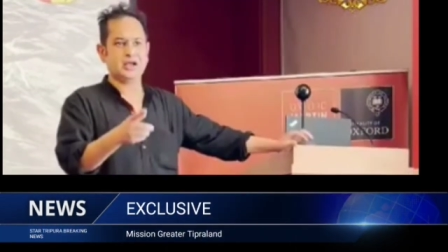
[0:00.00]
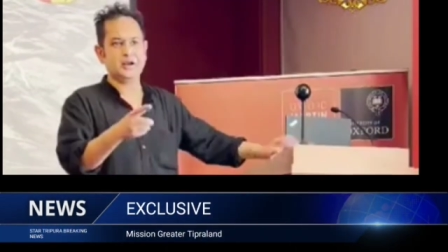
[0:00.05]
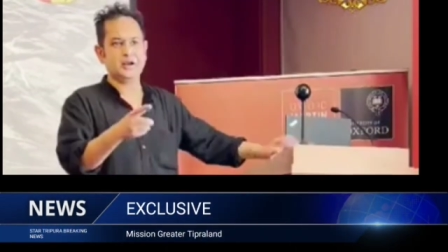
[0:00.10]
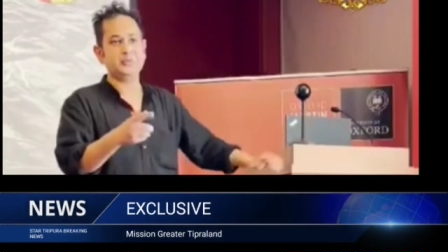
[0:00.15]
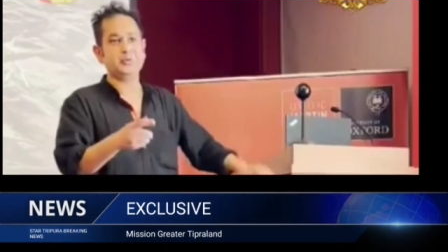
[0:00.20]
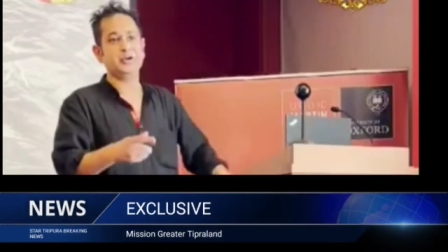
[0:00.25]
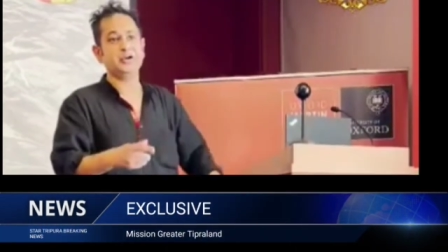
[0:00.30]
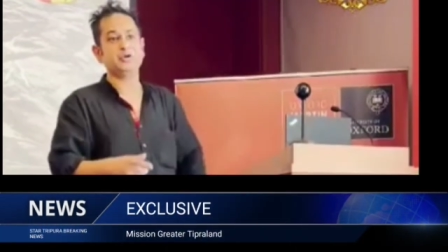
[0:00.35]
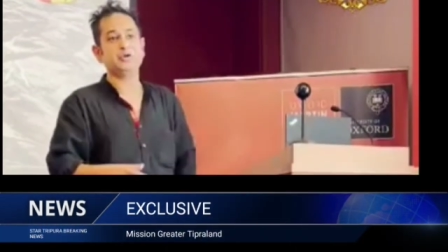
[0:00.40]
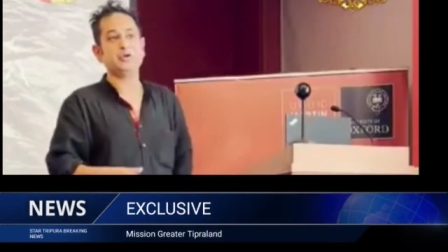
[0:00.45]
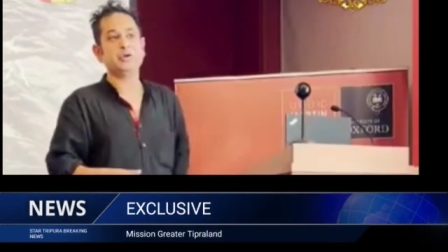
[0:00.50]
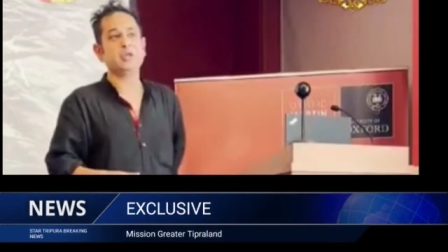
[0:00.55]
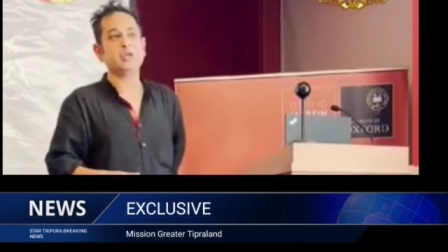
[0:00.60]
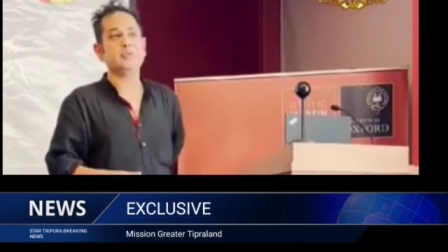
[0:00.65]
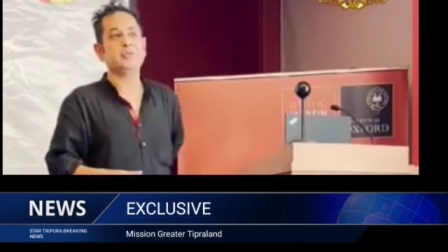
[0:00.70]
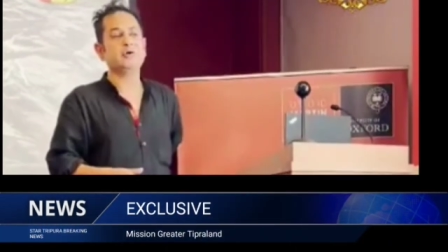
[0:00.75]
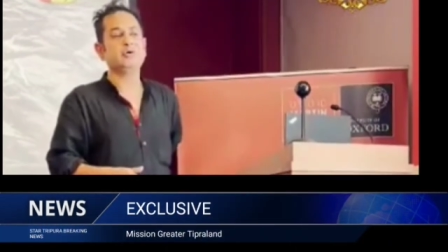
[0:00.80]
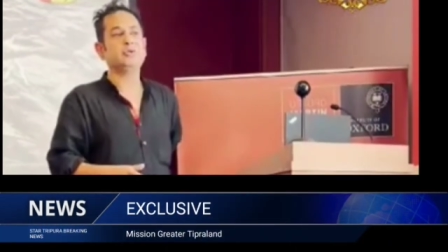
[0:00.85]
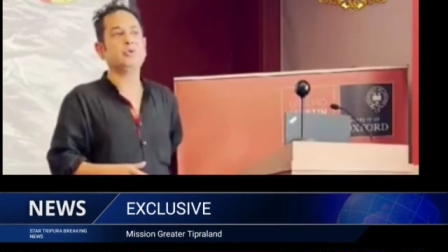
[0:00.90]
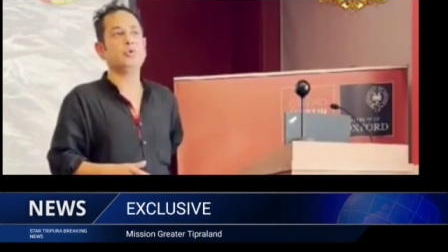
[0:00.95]
And when you're
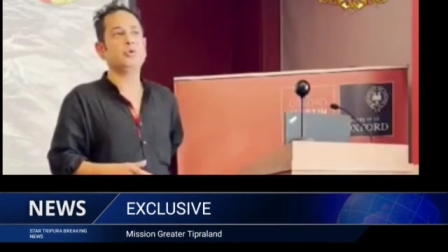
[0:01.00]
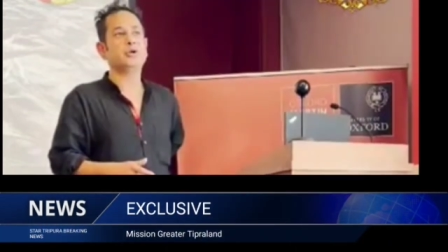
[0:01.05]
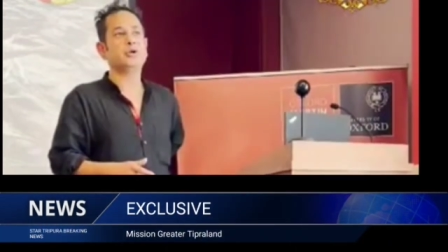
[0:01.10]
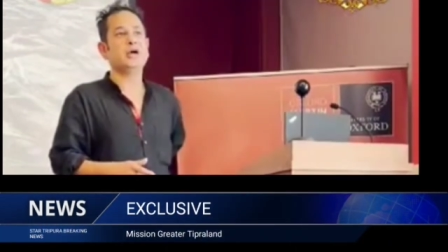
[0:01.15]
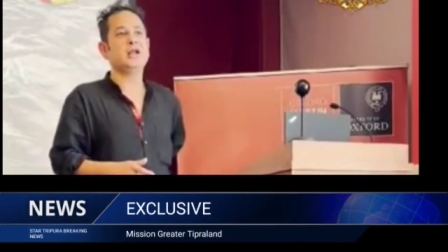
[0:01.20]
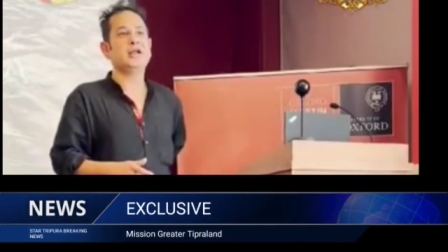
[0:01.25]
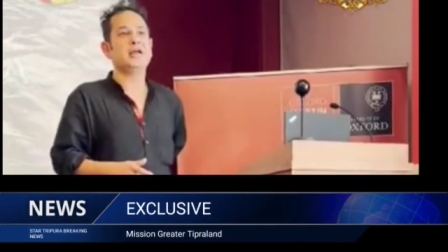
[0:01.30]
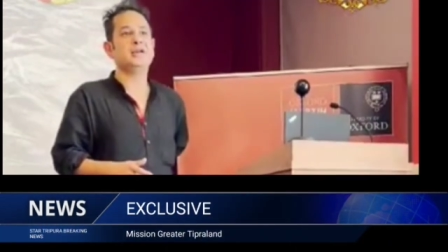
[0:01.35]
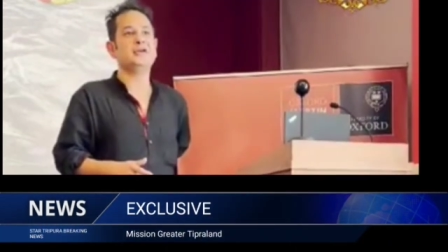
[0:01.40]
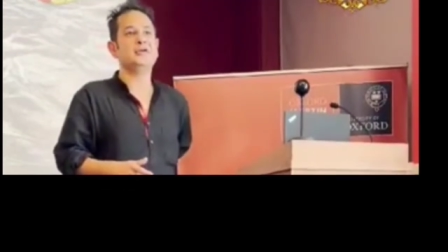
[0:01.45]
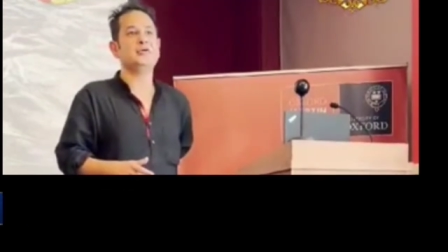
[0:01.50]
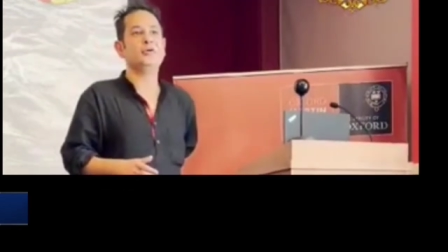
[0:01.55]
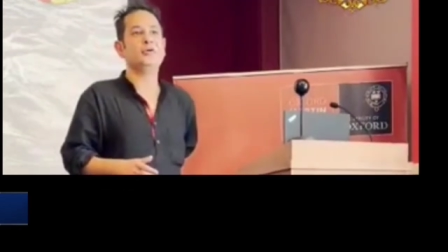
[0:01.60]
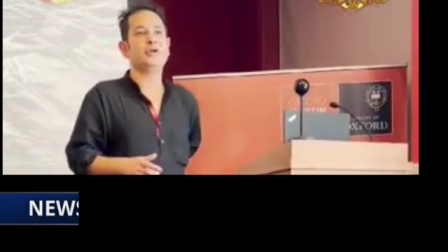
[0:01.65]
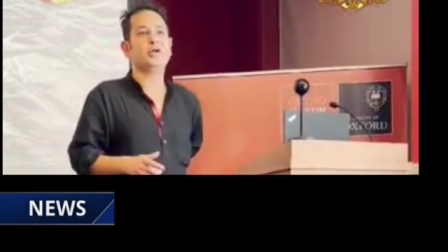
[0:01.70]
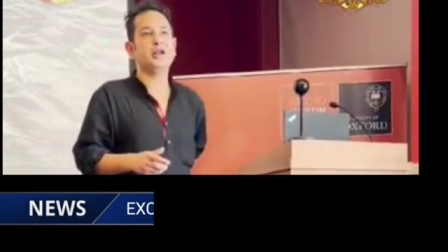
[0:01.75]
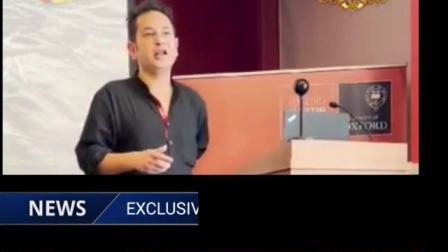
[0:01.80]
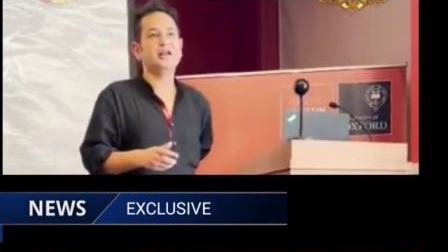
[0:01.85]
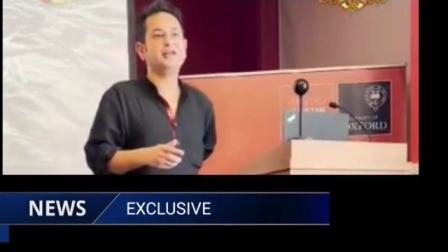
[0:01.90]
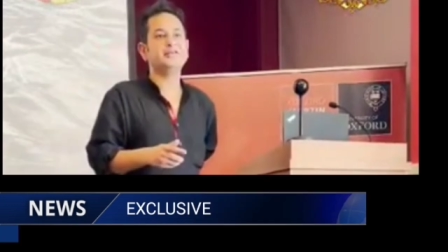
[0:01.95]
talking about Gorkhala,
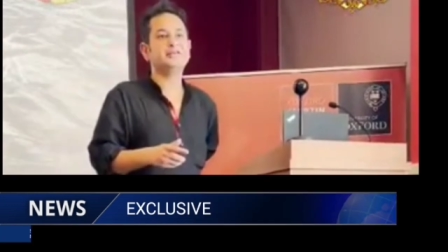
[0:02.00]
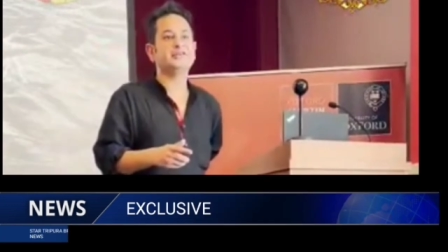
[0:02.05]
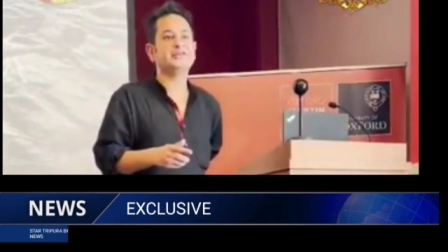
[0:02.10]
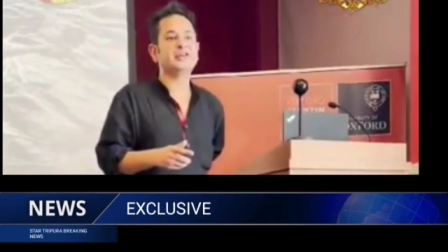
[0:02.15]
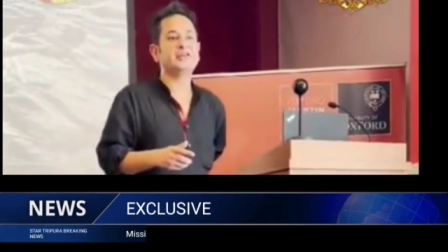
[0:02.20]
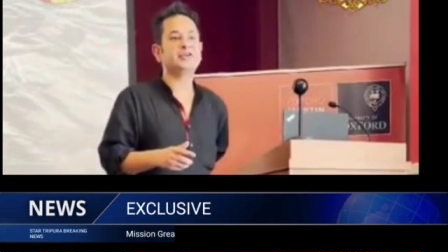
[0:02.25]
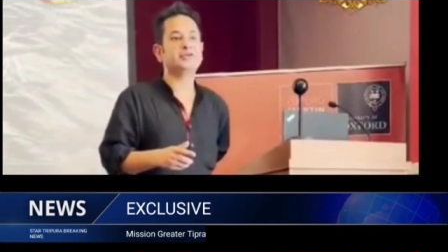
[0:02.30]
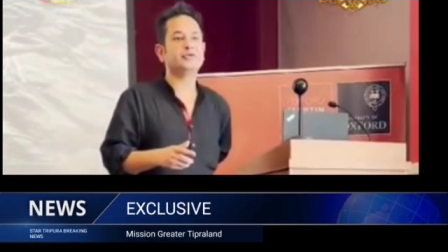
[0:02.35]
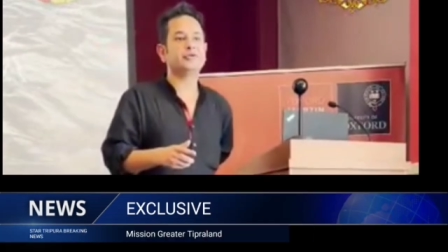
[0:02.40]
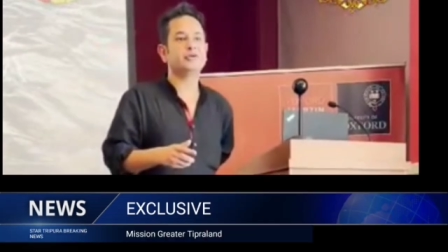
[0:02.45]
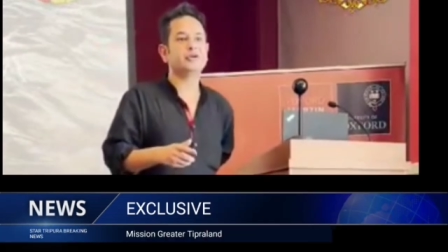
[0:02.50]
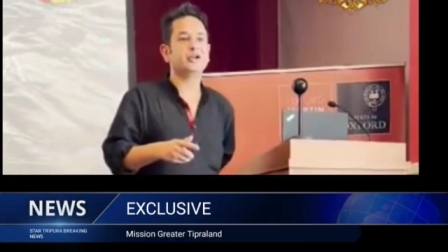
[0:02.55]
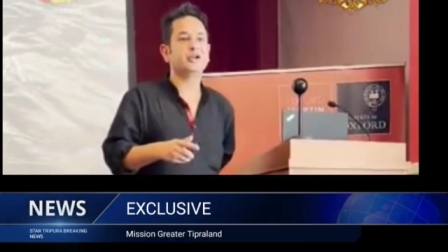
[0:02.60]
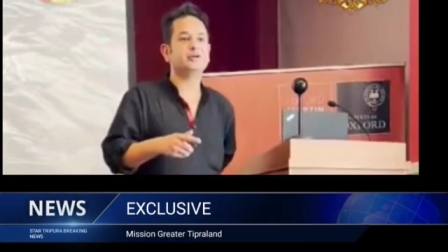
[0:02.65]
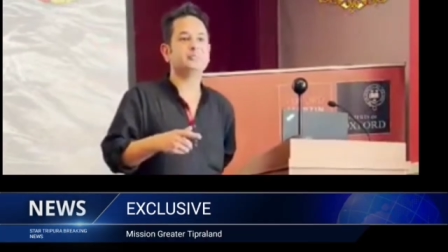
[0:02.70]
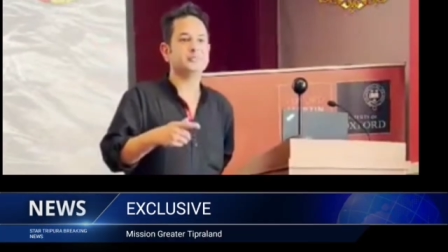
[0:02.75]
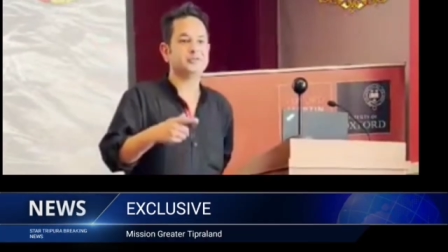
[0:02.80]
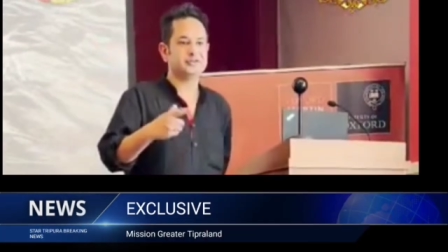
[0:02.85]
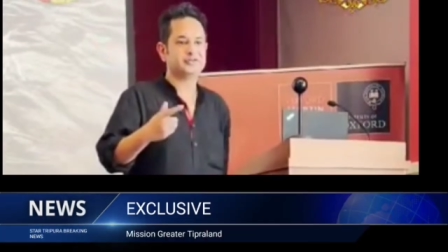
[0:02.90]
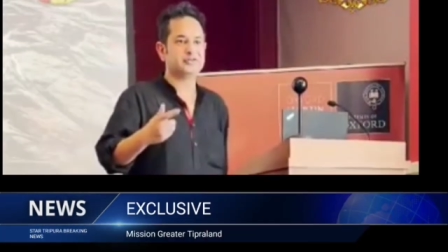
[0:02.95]
Gorkhala is a territorial
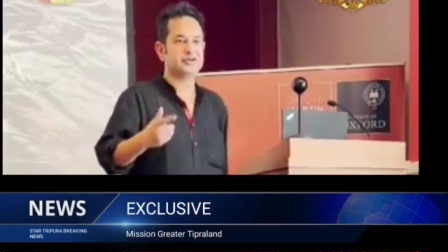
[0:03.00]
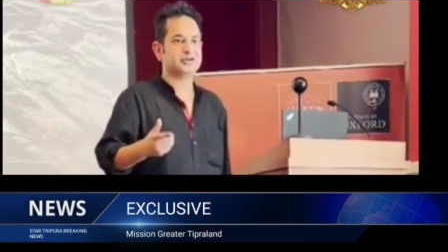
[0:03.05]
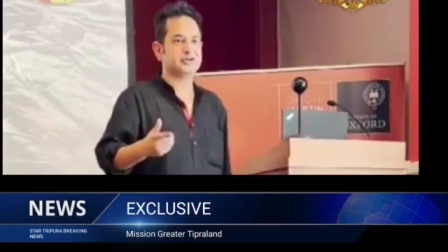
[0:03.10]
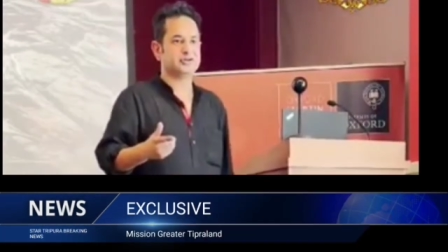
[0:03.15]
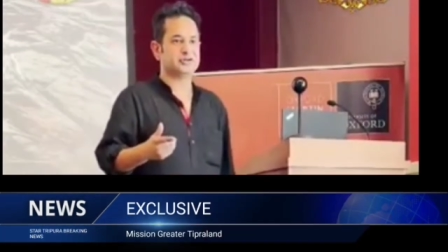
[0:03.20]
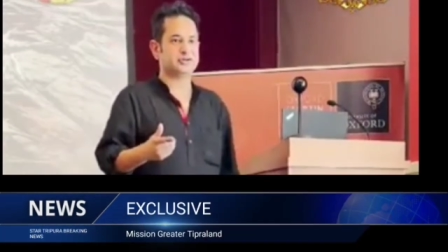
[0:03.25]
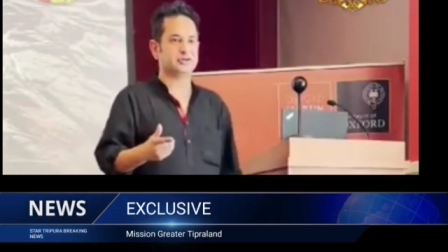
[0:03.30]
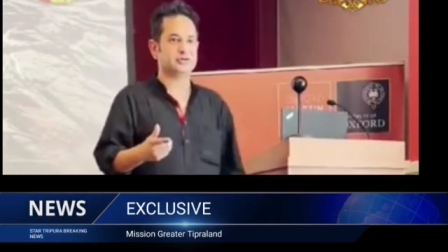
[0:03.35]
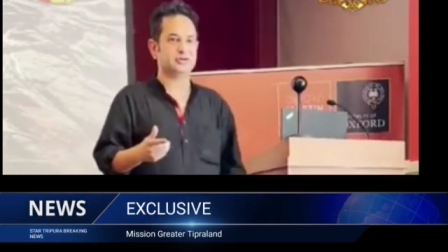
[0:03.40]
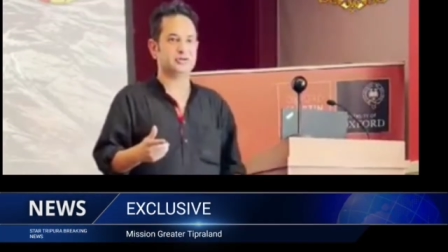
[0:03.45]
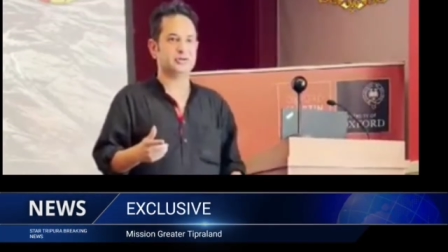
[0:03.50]
administration.